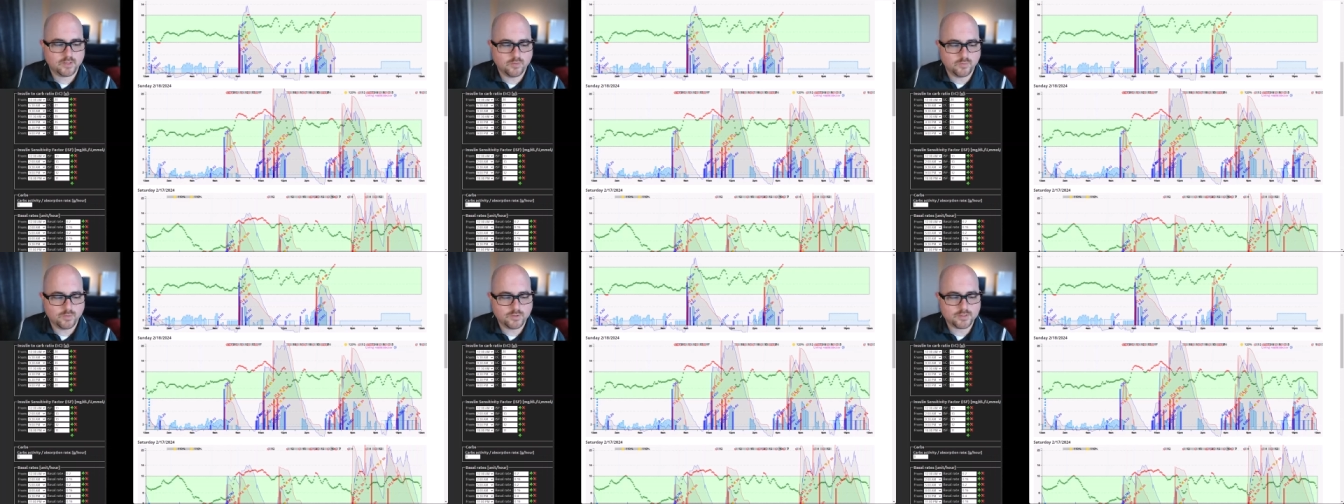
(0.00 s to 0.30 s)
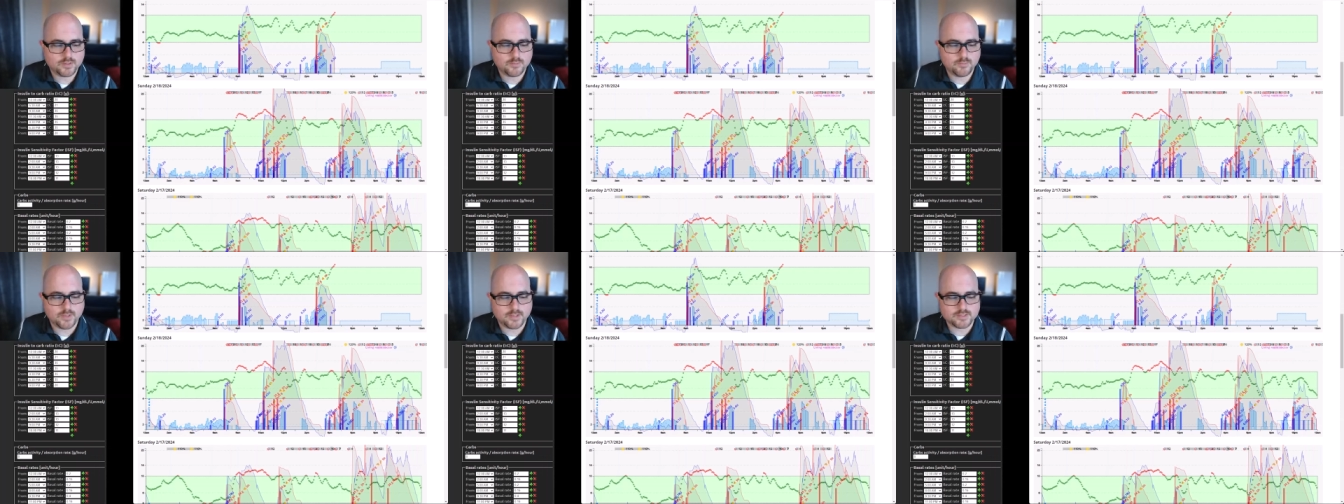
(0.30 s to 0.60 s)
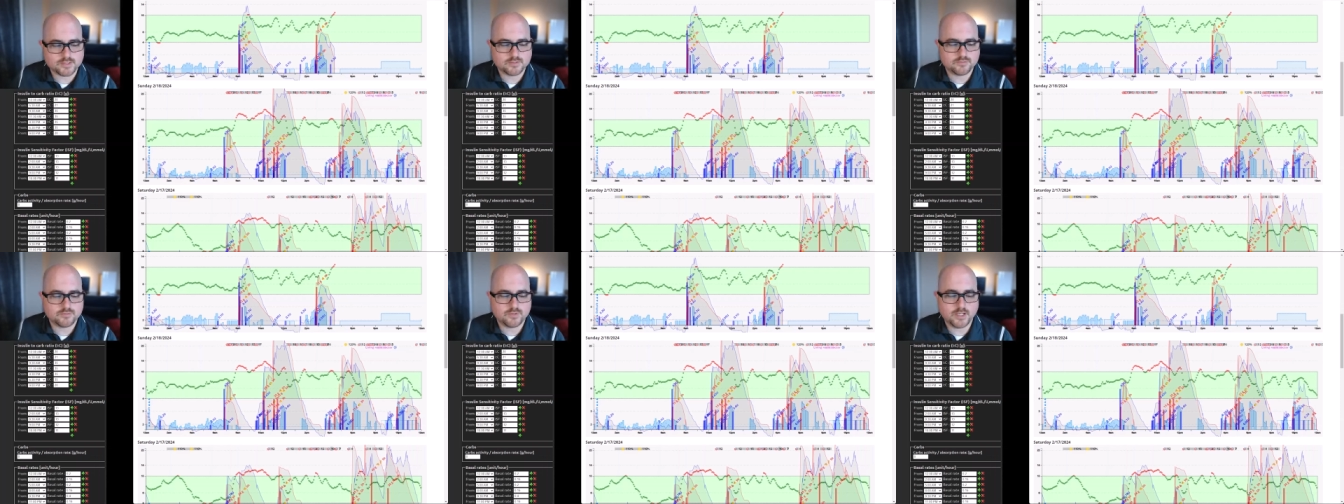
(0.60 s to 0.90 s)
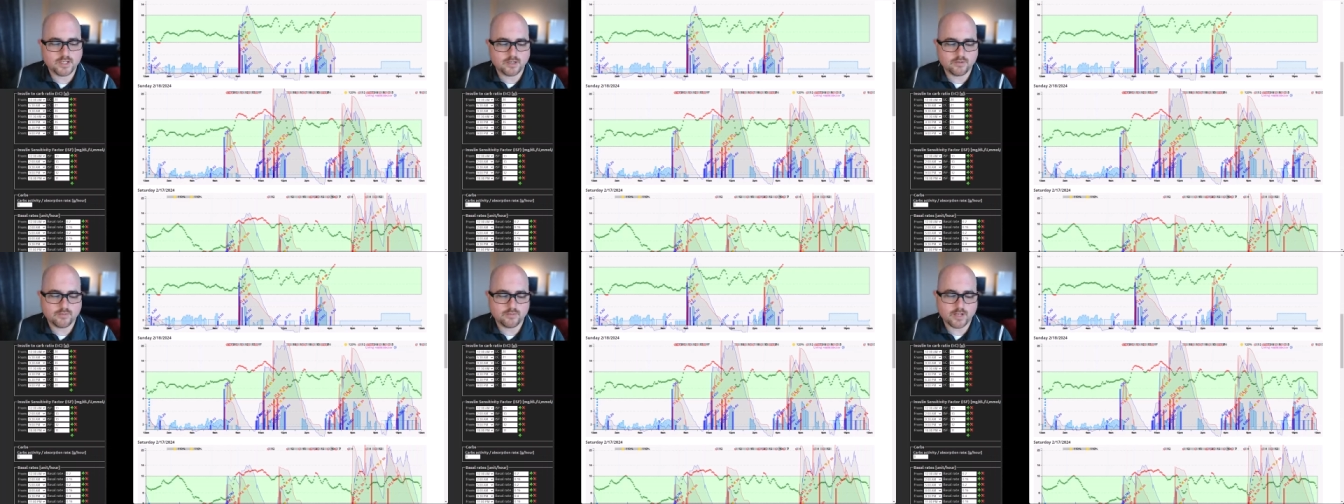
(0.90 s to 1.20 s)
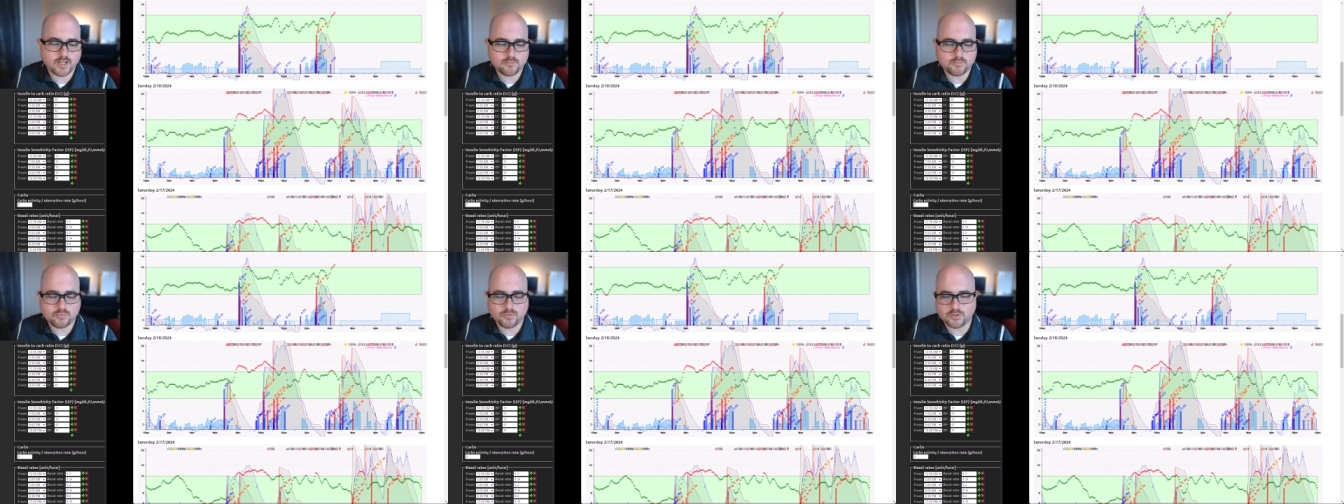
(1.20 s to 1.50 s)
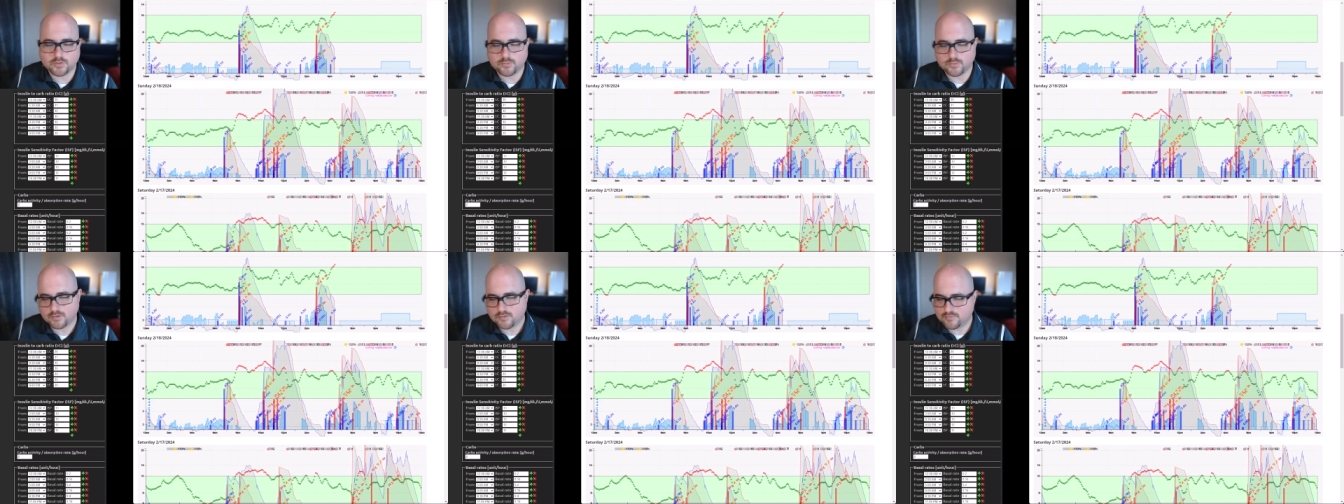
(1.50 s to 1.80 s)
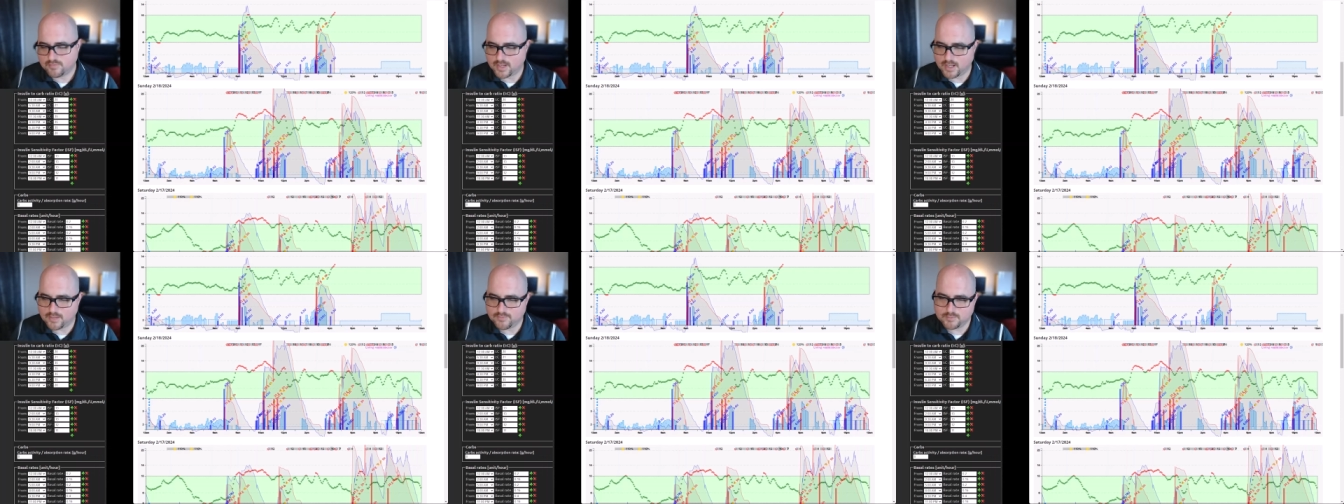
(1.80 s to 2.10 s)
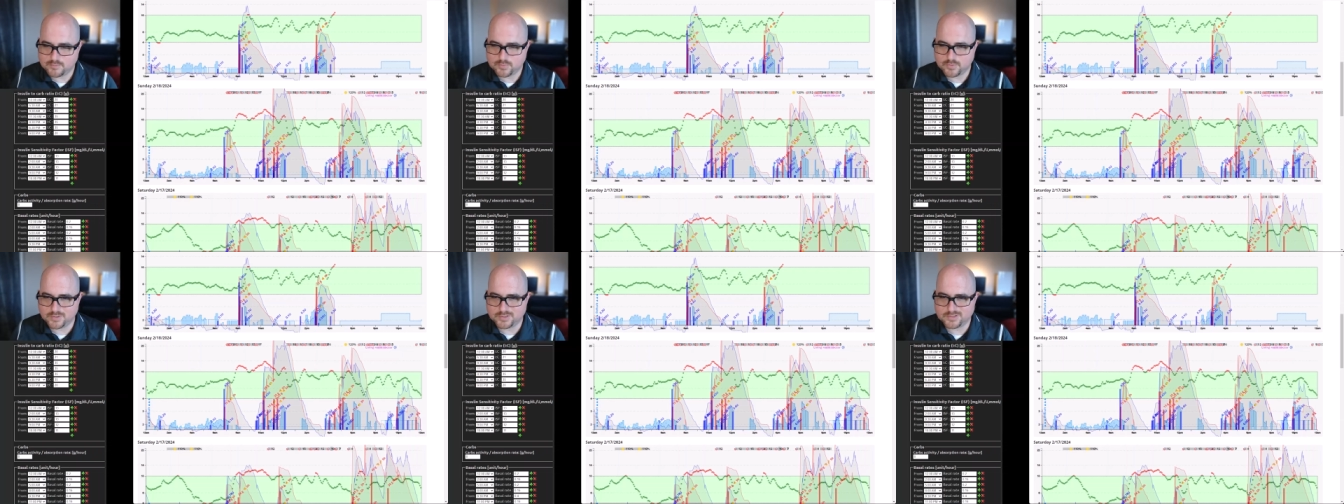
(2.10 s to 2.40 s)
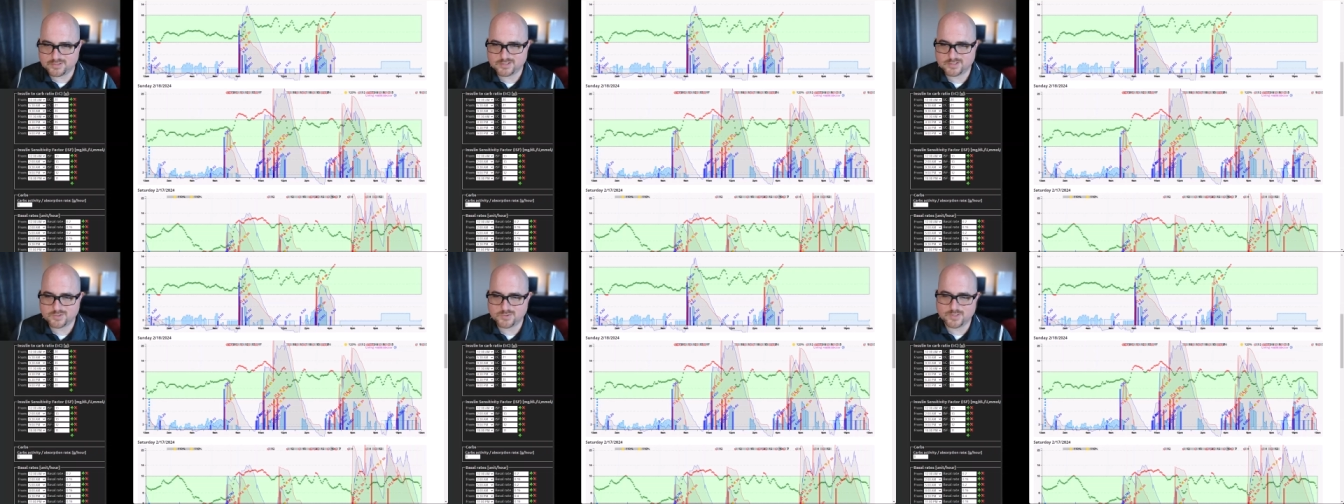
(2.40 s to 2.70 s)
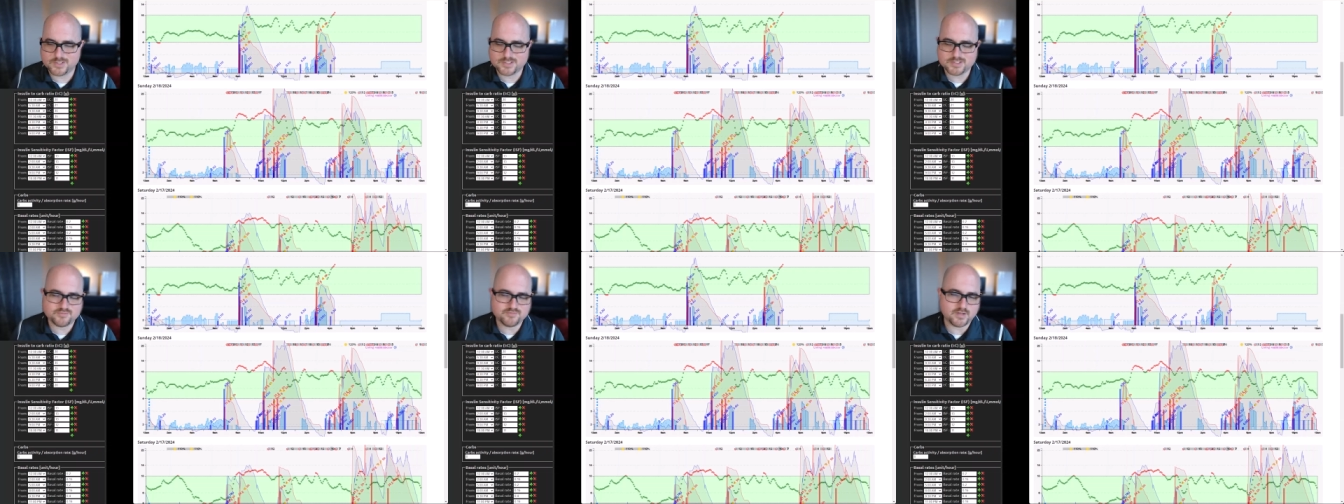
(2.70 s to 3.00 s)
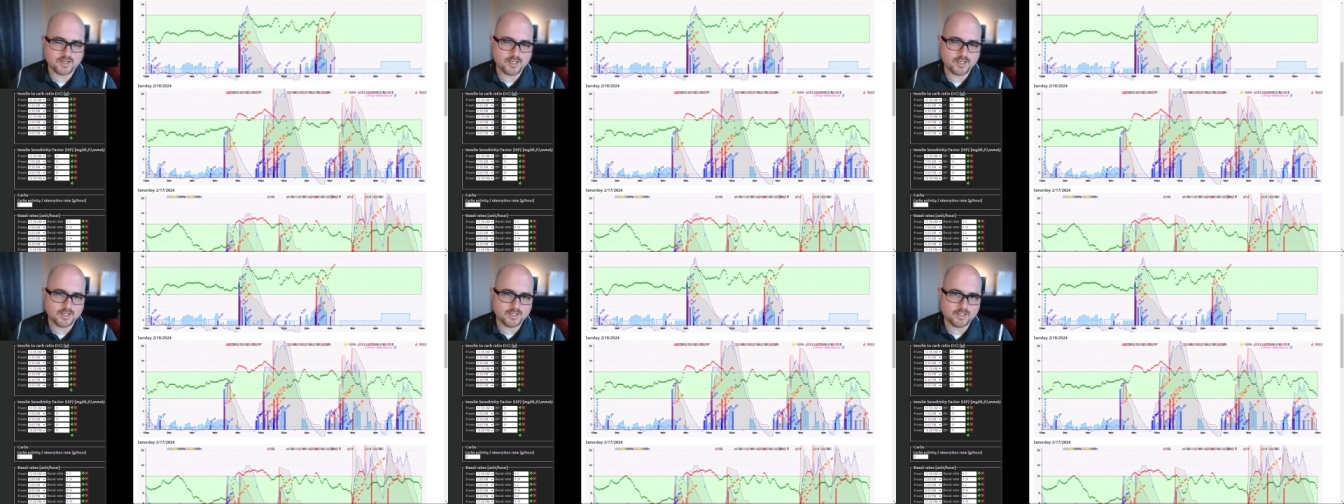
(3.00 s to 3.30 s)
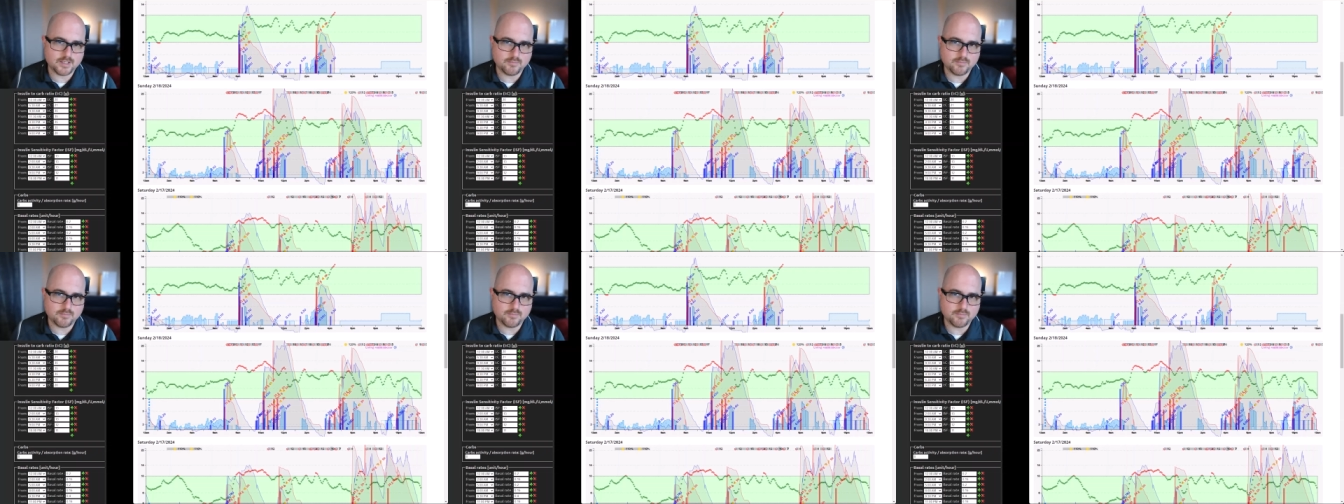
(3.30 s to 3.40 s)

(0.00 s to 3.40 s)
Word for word: with a basal rate around 0.15 and 0.2 is fine.